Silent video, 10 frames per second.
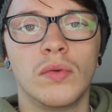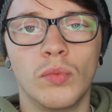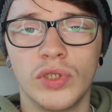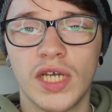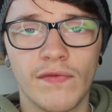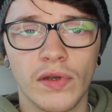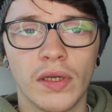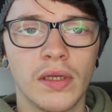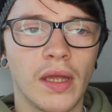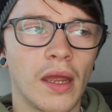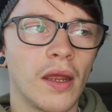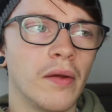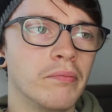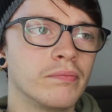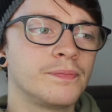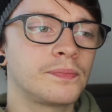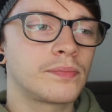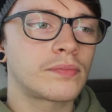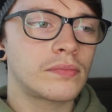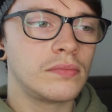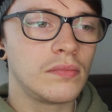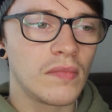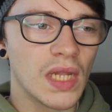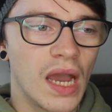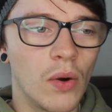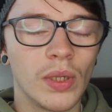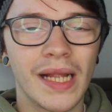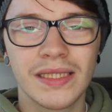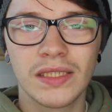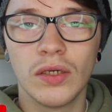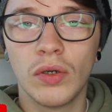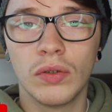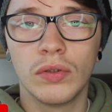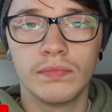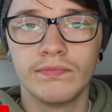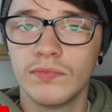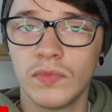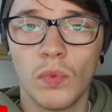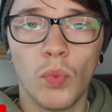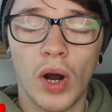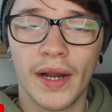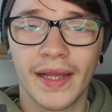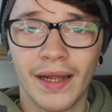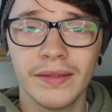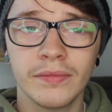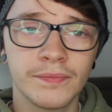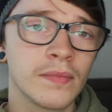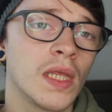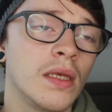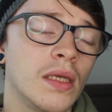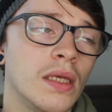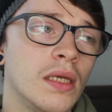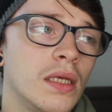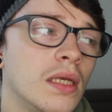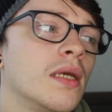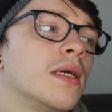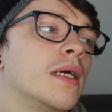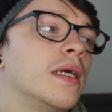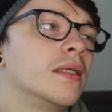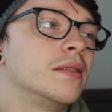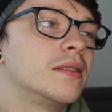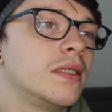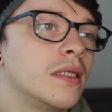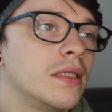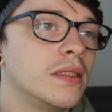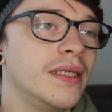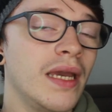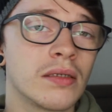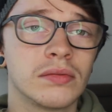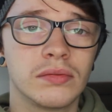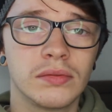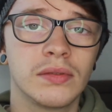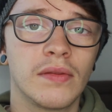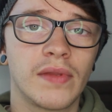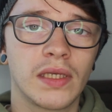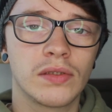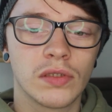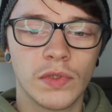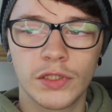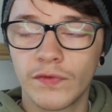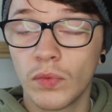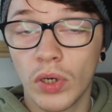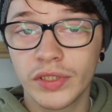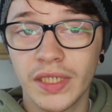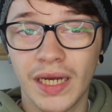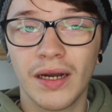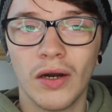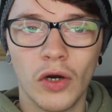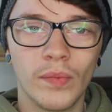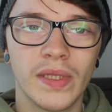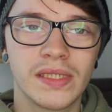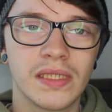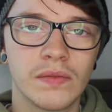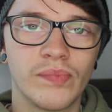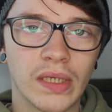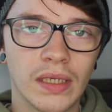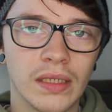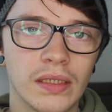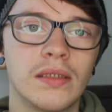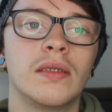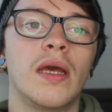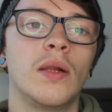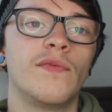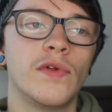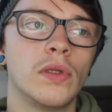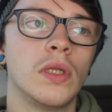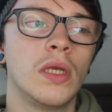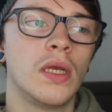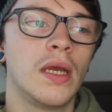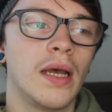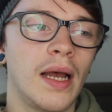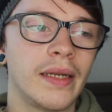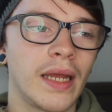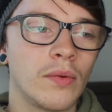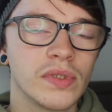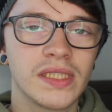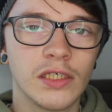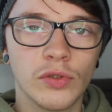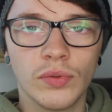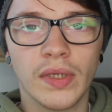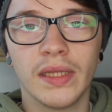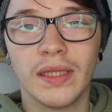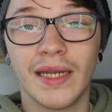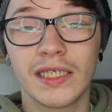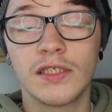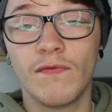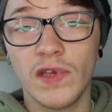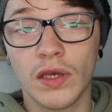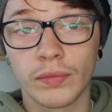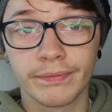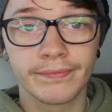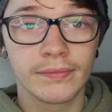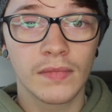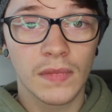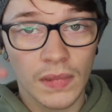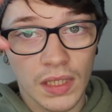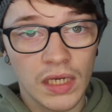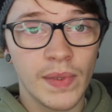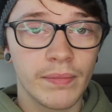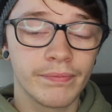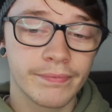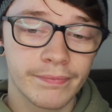whichever. I will answer what I can. And yeah, thank you so much for watching. I hope this has been helpful. And I will see you in the next video in a bit.